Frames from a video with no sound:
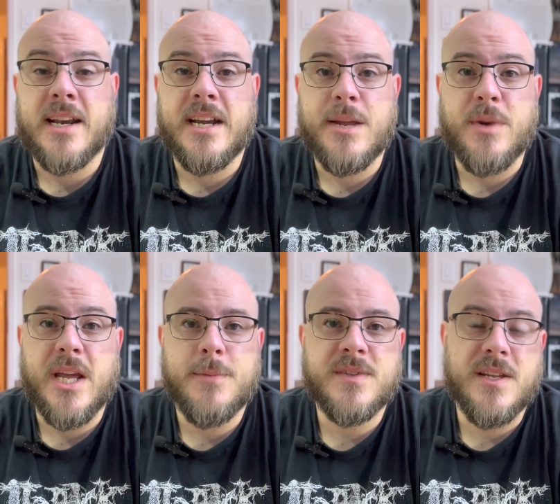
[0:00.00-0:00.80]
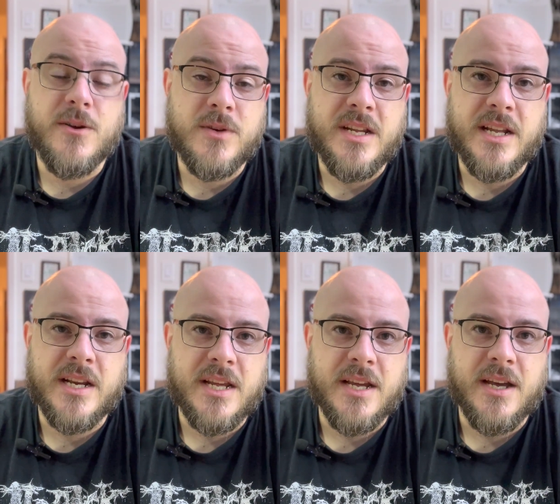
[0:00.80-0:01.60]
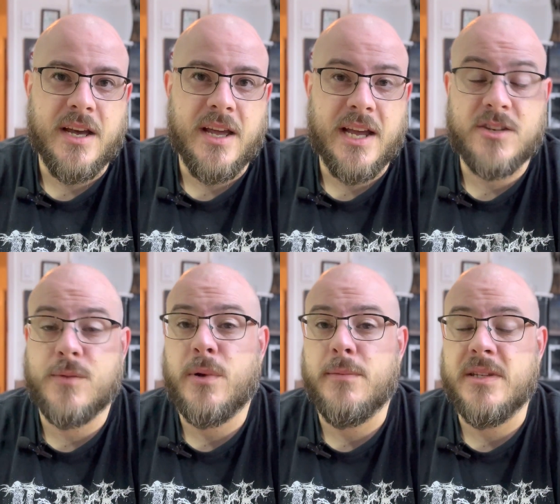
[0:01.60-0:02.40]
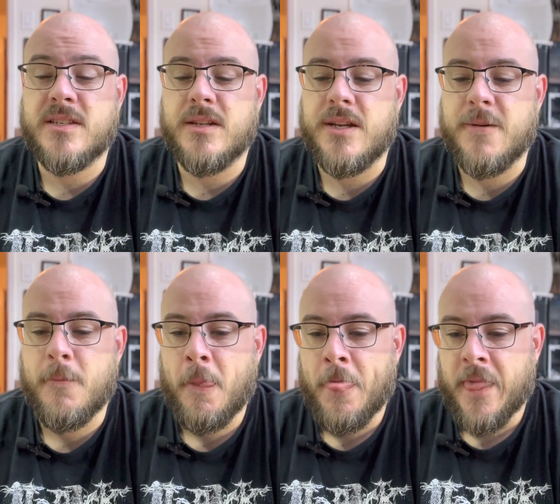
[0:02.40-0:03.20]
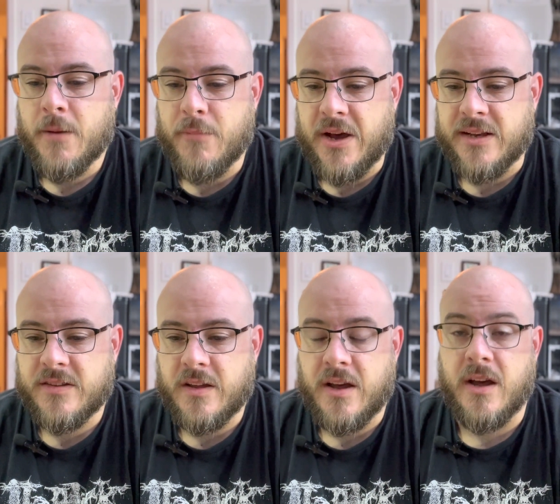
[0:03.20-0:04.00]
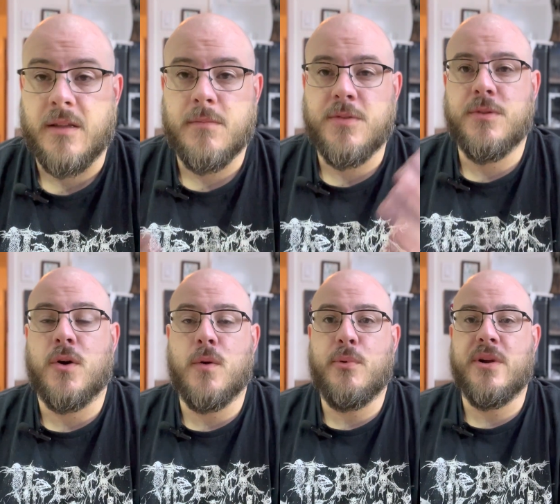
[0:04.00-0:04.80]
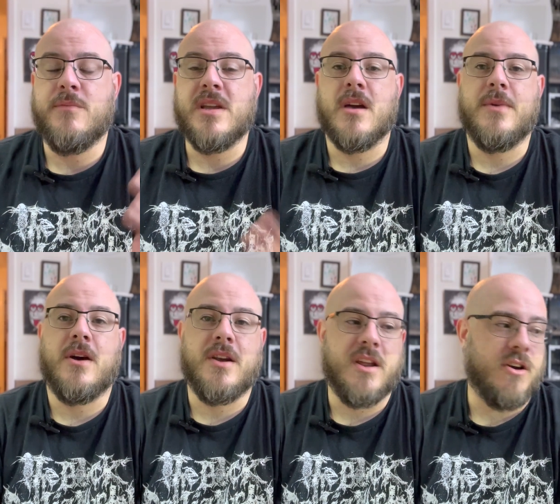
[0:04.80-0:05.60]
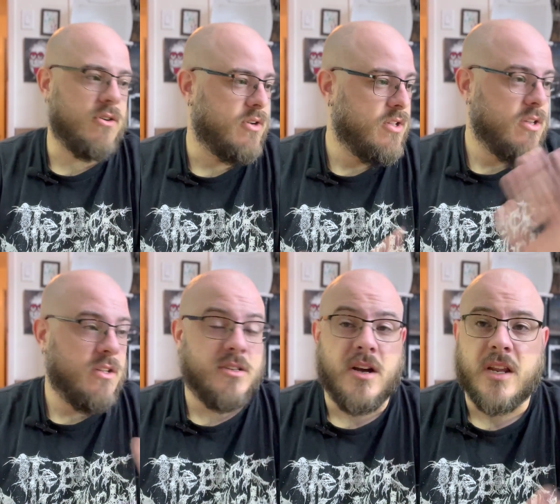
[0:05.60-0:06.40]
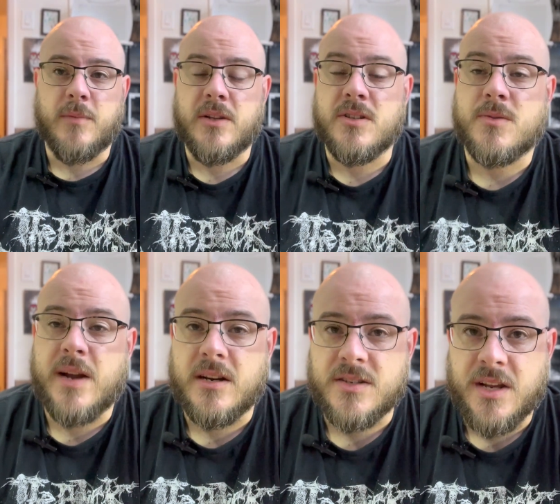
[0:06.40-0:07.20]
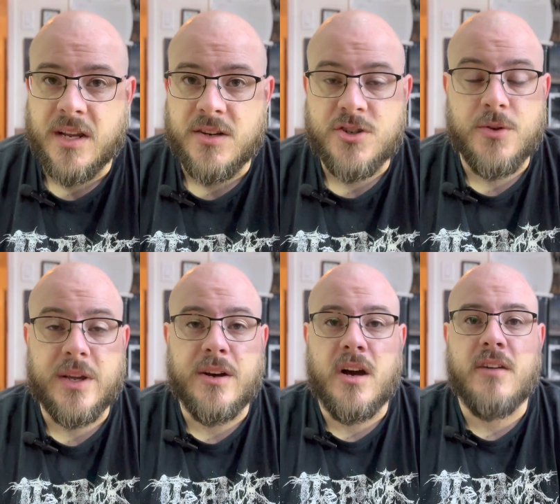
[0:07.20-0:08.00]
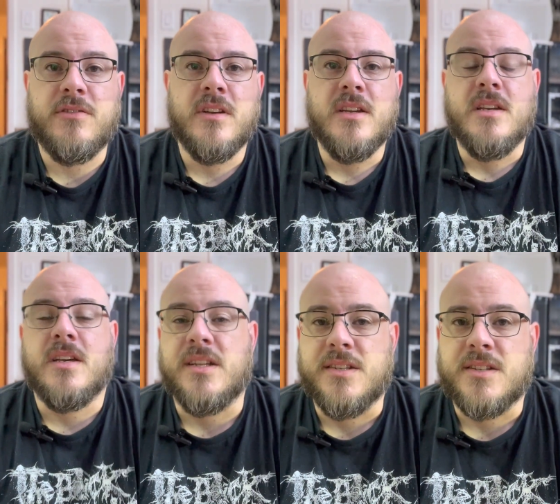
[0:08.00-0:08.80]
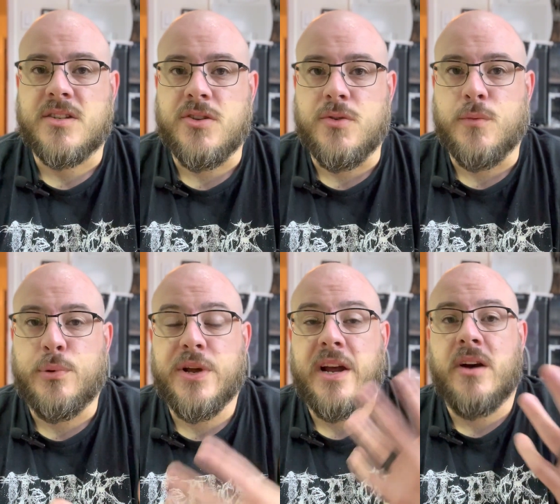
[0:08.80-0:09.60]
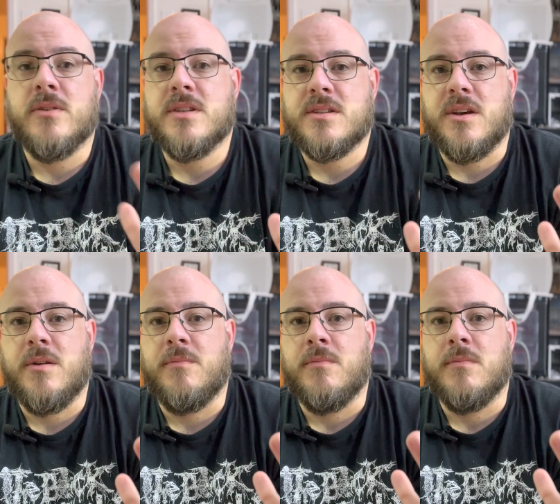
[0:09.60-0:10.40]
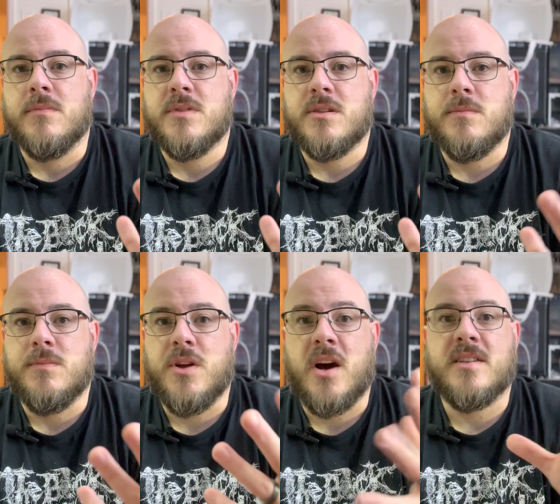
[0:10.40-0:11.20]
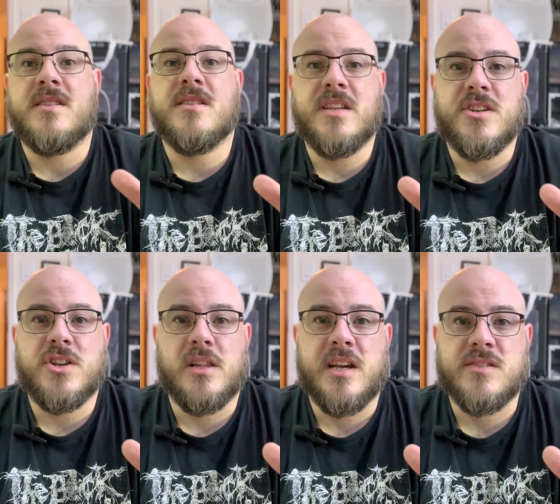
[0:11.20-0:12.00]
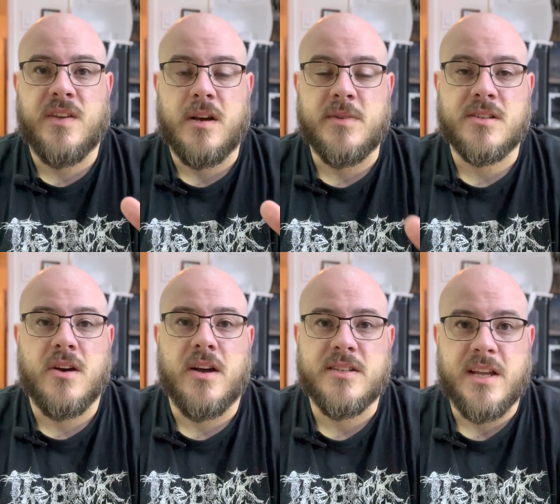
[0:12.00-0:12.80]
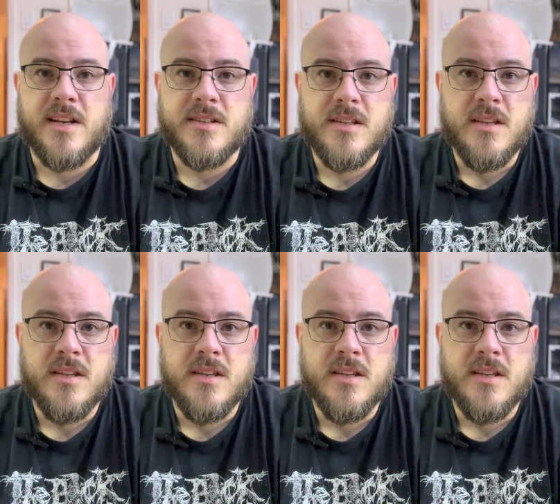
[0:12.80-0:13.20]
going to name names. They don't need any extra publicity. But the whole point of me coming on here, talking about this rattlesnake and showing it off, is to put out some non-sensationalized venomous content,